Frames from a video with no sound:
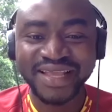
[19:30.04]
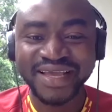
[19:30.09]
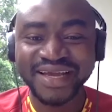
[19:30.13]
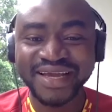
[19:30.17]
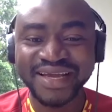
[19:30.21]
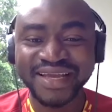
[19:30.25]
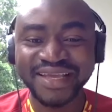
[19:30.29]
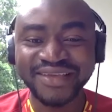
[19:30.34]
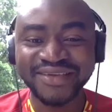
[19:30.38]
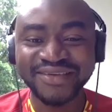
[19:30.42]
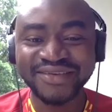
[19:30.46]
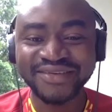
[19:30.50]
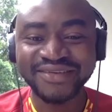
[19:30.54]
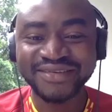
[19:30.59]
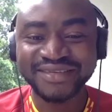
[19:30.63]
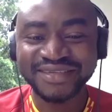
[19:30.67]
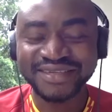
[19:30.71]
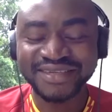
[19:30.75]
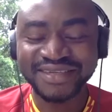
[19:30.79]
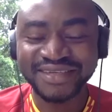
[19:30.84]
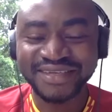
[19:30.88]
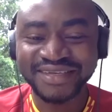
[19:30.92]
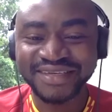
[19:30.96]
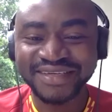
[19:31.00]
You
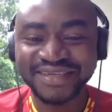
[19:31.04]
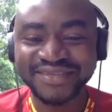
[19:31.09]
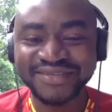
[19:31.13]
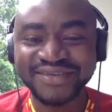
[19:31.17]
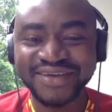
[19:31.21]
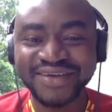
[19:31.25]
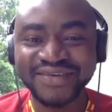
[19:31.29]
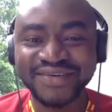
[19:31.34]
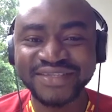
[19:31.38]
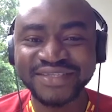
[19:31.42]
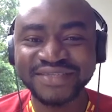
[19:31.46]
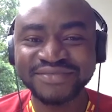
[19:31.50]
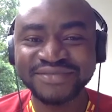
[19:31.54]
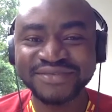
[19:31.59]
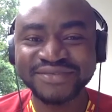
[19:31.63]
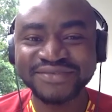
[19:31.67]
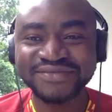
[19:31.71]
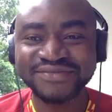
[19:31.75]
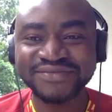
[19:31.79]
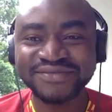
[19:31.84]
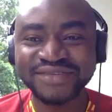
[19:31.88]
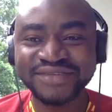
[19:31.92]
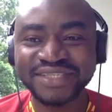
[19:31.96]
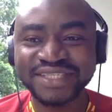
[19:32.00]
see, so I was able
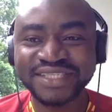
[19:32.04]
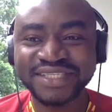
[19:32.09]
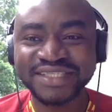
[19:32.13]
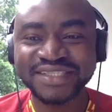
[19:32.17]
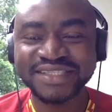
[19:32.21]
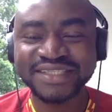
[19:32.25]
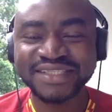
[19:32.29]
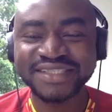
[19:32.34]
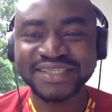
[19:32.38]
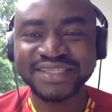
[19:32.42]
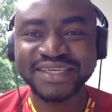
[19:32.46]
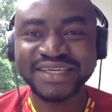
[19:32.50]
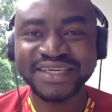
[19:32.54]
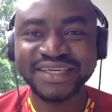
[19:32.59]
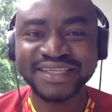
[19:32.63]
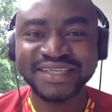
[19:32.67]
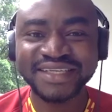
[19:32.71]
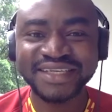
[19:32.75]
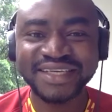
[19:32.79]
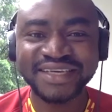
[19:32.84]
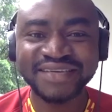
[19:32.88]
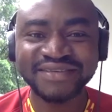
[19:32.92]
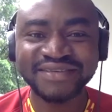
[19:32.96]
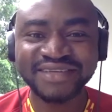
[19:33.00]
to watch the
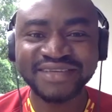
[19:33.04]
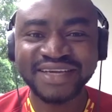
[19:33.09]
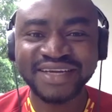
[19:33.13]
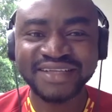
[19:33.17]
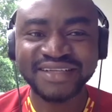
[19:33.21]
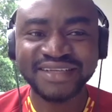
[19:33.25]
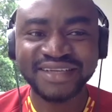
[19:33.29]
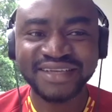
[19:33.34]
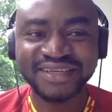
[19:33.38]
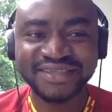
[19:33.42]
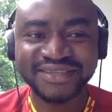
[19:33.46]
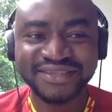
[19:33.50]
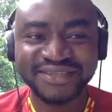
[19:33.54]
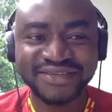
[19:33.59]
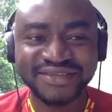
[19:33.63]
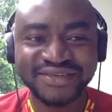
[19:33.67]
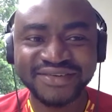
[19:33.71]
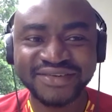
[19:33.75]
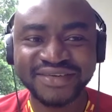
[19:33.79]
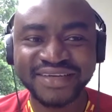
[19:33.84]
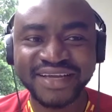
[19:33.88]
games without tension,